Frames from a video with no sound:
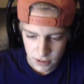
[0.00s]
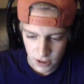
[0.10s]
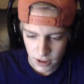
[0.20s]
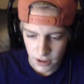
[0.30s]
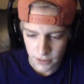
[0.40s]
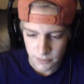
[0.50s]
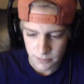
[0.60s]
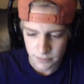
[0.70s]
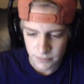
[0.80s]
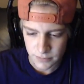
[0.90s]
uh,
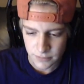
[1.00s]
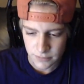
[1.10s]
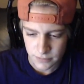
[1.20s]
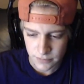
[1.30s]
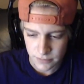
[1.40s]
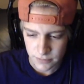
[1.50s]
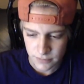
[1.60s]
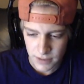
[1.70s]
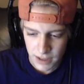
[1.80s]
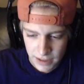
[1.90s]

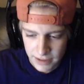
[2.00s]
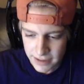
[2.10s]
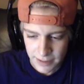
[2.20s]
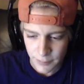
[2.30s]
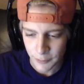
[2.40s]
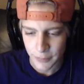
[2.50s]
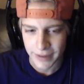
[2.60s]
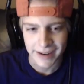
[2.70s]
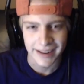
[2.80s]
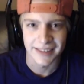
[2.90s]
any team I've
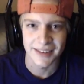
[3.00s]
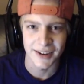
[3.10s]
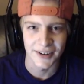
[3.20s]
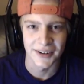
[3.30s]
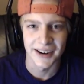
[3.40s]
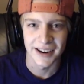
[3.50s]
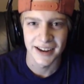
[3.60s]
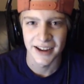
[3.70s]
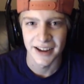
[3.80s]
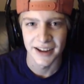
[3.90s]
been in, sorry.
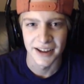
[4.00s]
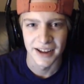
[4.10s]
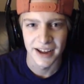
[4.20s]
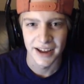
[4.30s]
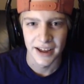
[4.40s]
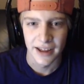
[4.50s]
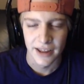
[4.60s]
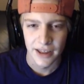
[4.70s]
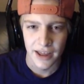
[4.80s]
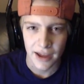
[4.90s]
Uh,
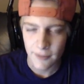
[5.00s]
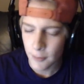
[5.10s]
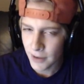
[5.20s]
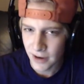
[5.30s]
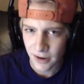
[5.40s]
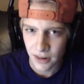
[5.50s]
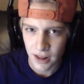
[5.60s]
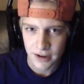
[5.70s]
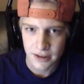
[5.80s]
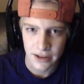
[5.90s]
I haven't been in a
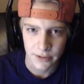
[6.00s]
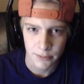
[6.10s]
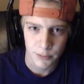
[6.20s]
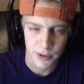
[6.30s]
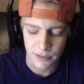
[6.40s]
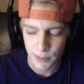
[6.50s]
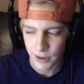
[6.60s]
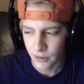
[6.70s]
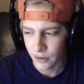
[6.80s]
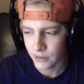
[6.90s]
lot of teams, but it's been
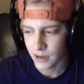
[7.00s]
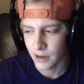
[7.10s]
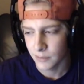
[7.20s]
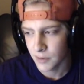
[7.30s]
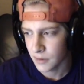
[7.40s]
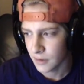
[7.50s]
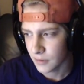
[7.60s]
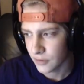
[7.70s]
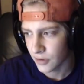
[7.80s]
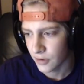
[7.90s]
a long time since I
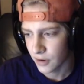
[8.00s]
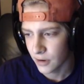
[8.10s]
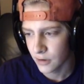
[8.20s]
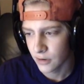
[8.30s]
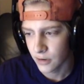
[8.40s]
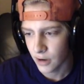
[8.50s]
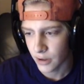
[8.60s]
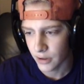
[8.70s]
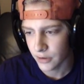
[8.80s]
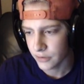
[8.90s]
started.
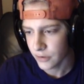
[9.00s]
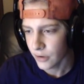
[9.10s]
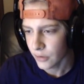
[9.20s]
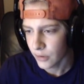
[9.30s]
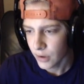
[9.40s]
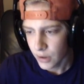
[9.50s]
Uh, so